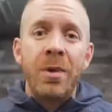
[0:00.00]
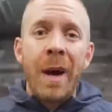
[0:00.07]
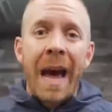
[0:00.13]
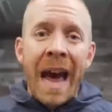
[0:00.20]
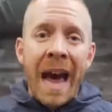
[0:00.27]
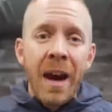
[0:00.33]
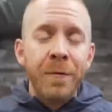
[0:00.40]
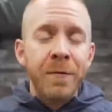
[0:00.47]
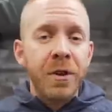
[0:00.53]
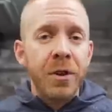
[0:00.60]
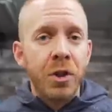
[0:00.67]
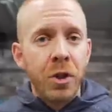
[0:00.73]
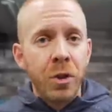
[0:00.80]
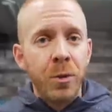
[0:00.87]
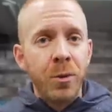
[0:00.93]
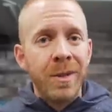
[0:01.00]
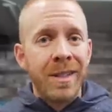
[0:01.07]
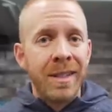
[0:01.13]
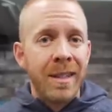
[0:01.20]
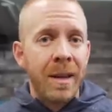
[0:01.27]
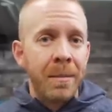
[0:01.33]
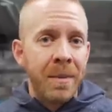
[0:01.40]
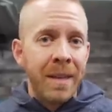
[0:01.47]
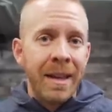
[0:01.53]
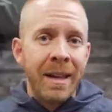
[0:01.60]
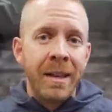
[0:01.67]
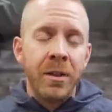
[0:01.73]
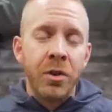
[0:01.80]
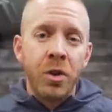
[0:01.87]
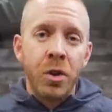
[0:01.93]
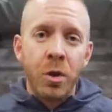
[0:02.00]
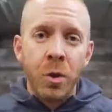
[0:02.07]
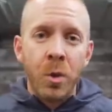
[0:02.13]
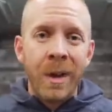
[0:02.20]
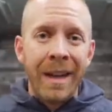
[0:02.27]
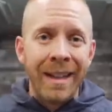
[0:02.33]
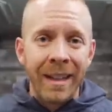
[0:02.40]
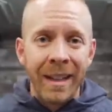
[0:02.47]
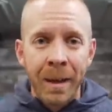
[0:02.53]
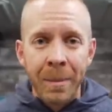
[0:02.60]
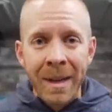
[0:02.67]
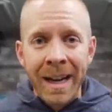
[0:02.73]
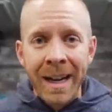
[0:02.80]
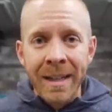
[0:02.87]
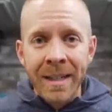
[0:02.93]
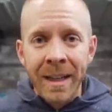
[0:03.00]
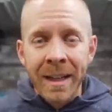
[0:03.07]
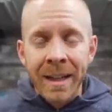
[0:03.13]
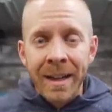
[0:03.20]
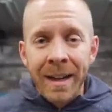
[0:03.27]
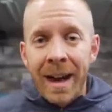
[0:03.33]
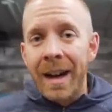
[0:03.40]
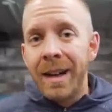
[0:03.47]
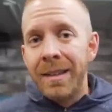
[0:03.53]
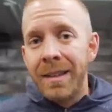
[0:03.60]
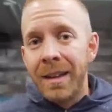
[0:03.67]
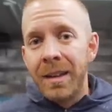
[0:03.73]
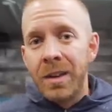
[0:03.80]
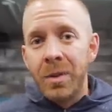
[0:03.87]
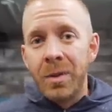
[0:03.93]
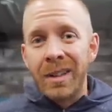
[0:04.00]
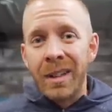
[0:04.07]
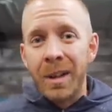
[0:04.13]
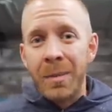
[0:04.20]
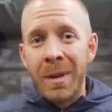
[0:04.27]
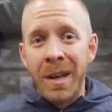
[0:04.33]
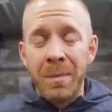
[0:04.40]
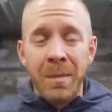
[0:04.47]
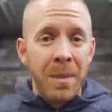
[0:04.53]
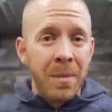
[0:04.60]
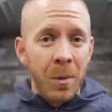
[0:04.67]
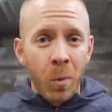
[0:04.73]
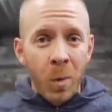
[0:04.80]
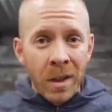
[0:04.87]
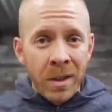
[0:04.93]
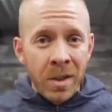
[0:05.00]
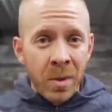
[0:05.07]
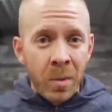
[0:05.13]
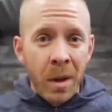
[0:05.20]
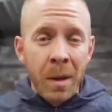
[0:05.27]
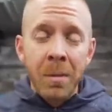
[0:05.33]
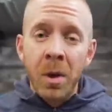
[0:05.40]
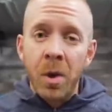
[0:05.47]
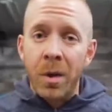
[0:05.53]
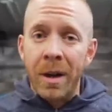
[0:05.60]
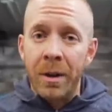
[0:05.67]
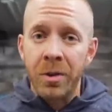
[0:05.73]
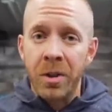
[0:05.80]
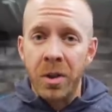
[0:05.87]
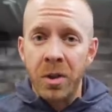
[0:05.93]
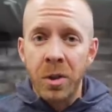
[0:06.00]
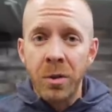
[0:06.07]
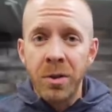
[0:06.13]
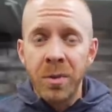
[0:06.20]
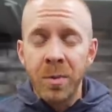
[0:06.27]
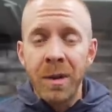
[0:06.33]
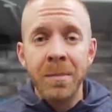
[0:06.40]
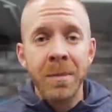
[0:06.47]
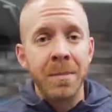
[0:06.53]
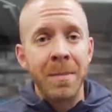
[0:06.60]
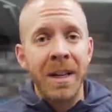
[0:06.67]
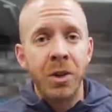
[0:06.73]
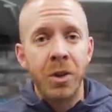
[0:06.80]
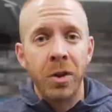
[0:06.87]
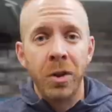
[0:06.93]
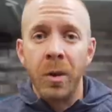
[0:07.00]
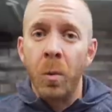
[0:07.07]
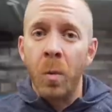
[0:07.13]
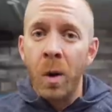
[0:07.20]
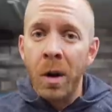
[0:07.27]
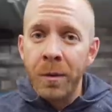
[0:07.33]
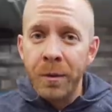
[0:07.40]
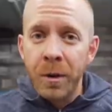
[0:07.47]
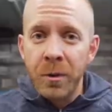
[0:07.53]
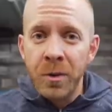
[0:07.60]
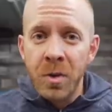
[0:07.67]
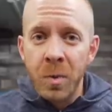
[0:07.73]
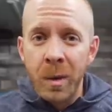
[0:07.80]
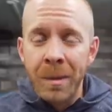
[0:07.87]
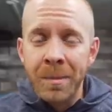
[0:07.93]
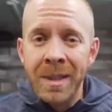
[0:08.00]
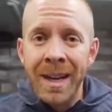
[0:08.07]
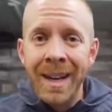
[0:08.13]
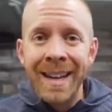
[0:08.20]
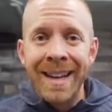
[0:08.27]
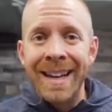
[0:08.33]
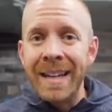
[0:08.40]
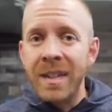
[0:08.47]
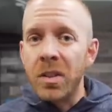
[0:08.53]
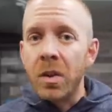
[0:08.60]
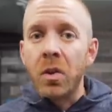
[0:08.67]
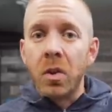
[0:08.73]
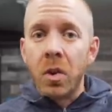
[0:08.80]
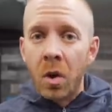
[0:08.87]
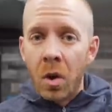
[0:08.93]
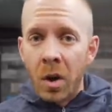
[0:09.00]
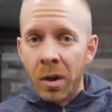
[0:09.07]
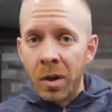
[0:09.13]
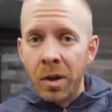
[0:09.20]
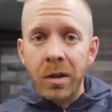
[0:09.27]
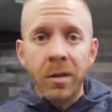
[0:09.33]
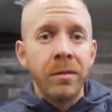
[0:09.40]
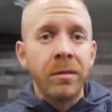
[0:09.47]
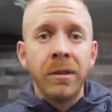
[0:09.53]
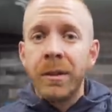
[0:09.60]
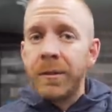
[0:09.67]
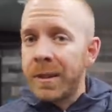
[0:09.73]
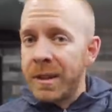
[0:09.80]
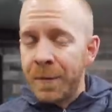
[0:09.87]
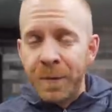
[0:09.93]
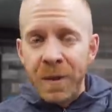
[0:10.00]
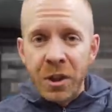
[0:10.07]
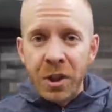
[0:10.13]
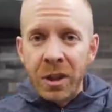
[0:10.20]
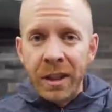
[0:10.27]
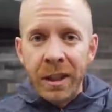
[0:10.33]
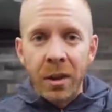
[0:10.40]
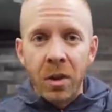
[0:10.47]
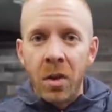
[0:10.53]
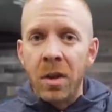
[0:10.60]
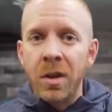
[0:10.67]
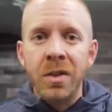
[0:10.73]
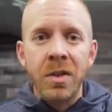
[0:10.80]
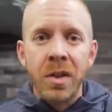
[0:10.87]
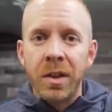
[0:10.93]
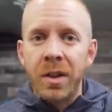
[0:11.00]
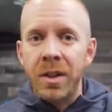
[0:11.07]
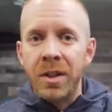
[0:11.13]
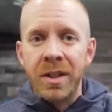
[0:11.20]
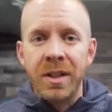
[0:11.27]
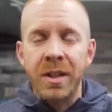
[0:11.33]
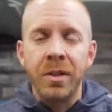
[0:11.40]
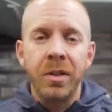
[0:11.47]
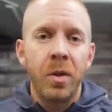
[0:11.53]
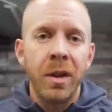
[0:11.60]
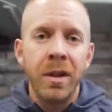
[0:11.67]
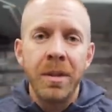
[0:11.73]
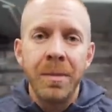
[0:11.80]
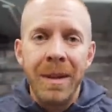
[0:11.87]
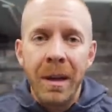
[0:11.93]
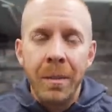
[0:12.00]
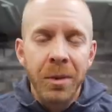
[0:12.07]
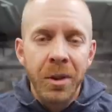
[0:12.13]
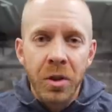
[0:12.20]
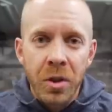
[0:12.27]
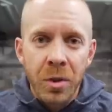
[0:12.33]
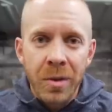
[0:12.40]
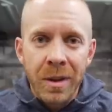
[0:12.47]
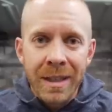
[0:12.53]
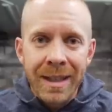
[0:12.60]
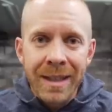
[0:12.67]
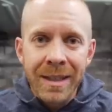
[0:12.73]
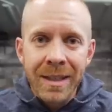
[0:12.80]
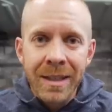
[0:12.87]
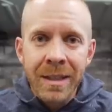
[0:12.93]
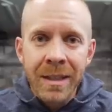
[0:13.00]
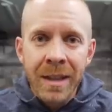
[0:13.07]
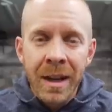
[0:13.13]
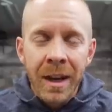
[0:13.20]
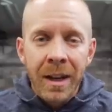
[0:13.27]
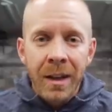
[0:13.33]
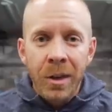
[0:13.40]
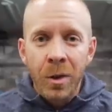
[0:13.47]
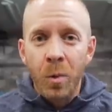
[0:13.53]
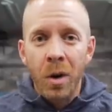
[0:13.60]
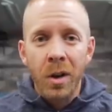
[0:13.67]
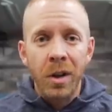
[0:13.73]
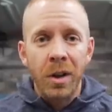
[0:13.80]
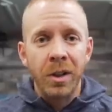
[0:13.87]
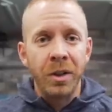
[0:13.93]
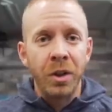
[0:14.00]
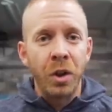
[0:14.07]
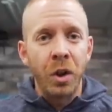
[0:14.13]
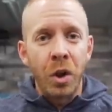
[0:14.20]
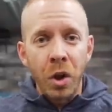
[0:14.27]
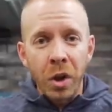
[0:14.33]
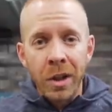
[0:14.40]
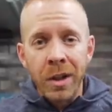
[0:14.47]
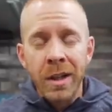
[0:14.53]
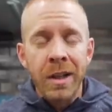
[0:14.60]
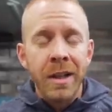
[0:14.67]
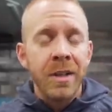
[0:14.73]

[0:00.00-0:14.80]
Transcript: you have to choose something to eliminate, I think you eliminate maybe one swim, go down to two swims, make sure that one of those swims is longer, sufficiently long so that you're still going to be able to do the distance. You work on good